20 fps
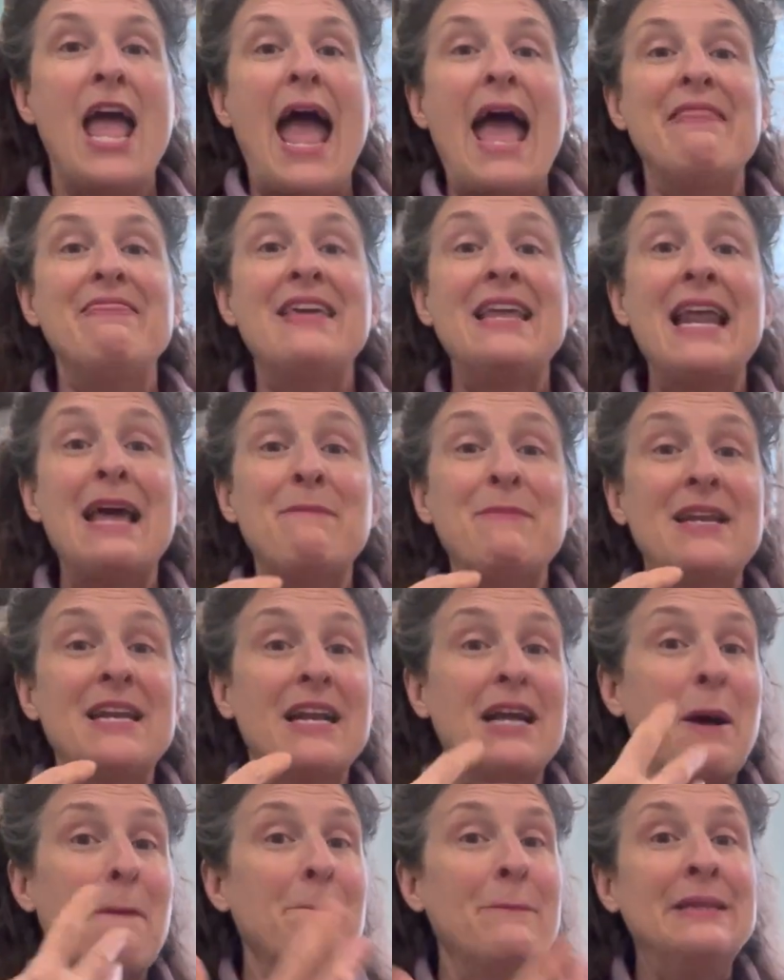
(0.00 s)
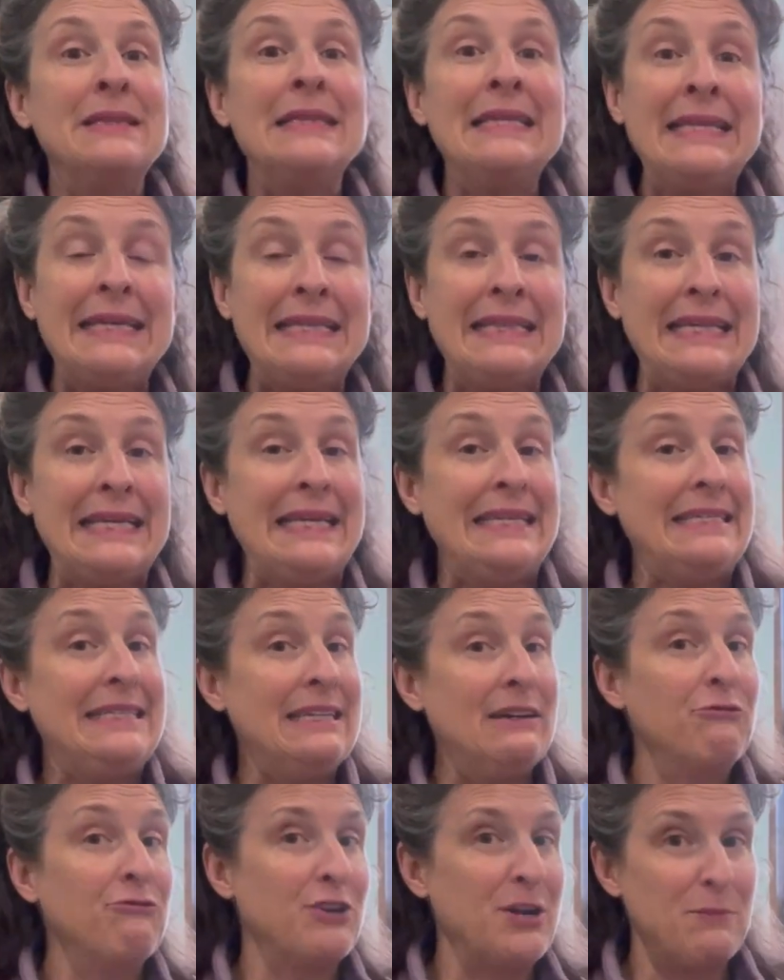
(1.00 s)
And then I'm in a completely
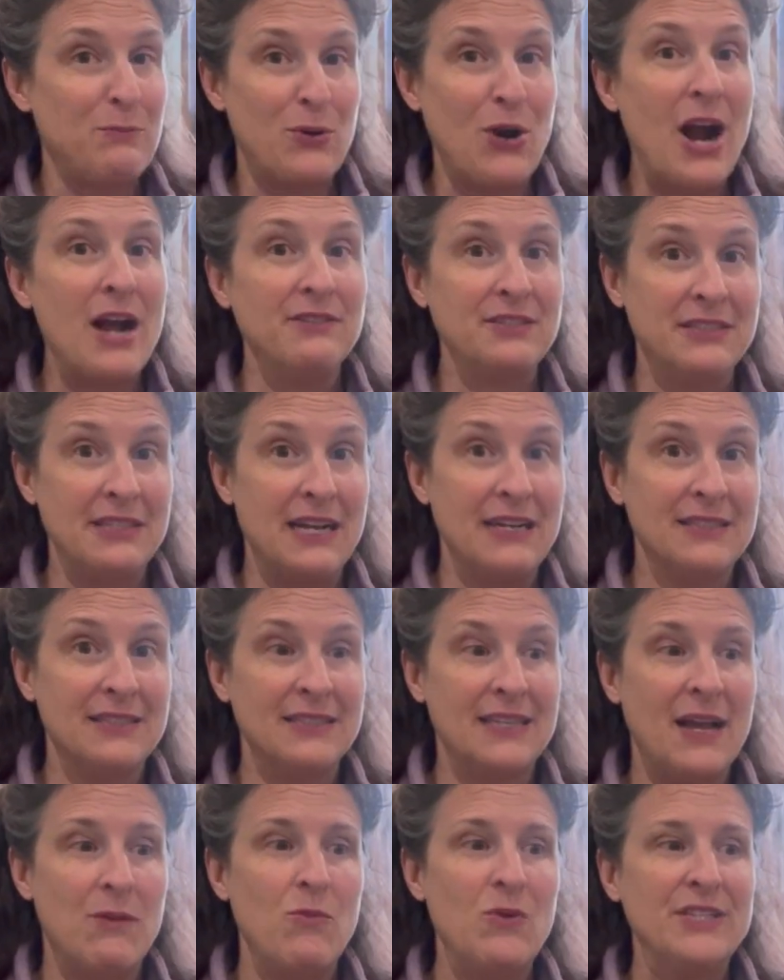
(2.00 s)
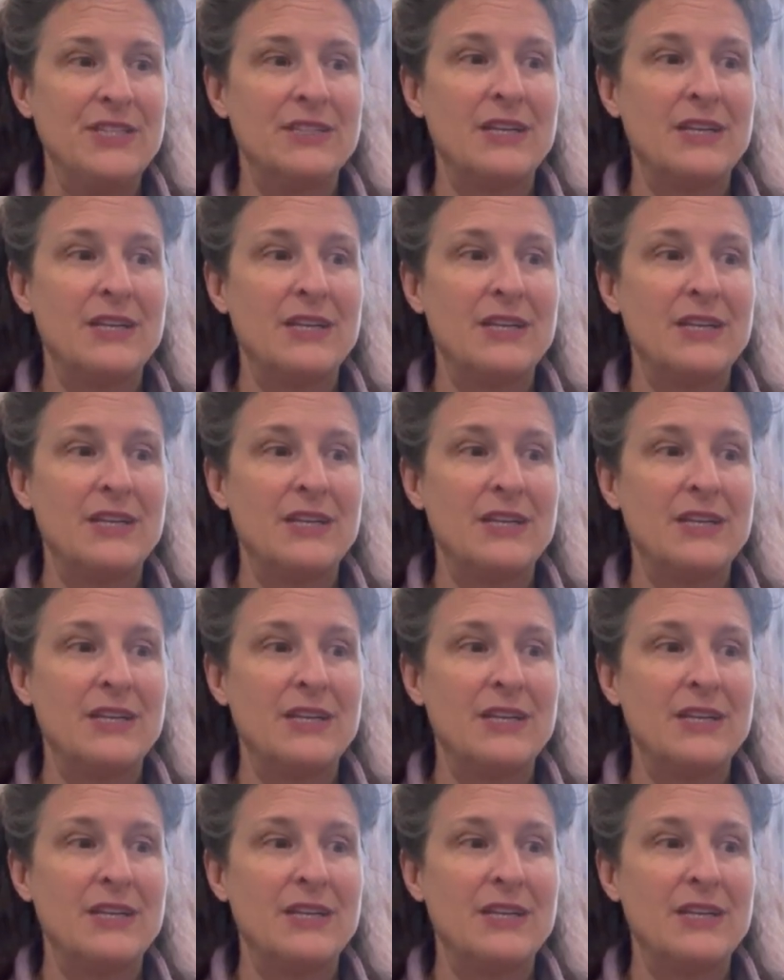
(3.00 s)
different process. And what's